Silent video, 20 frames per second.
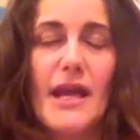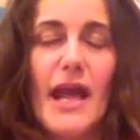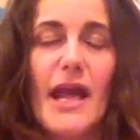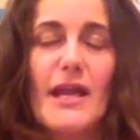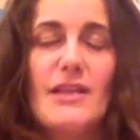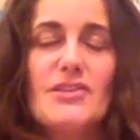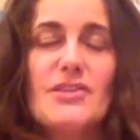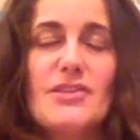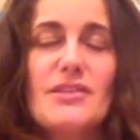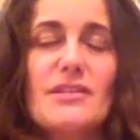
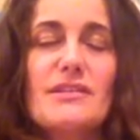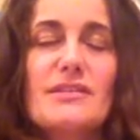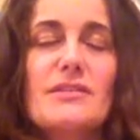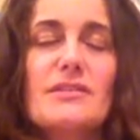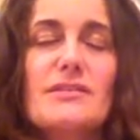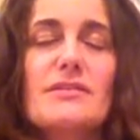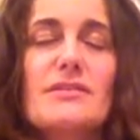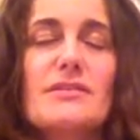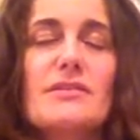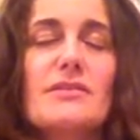And
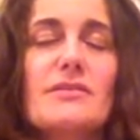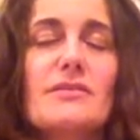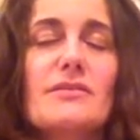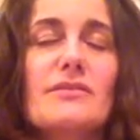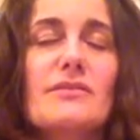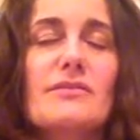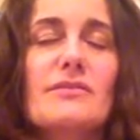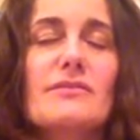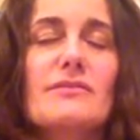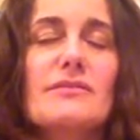just
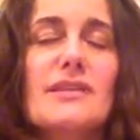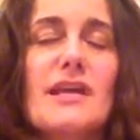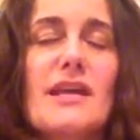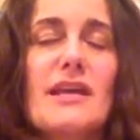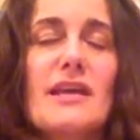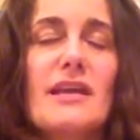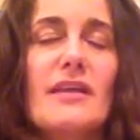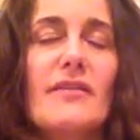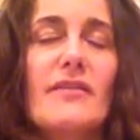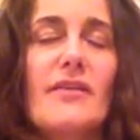
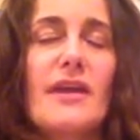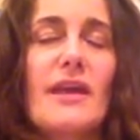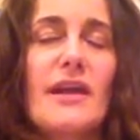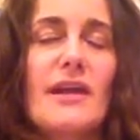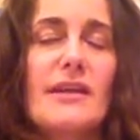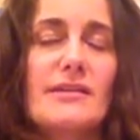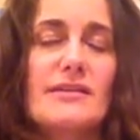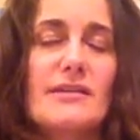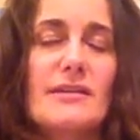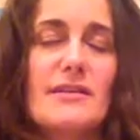take in the
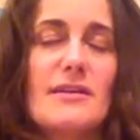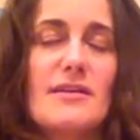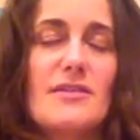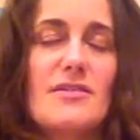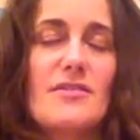idea,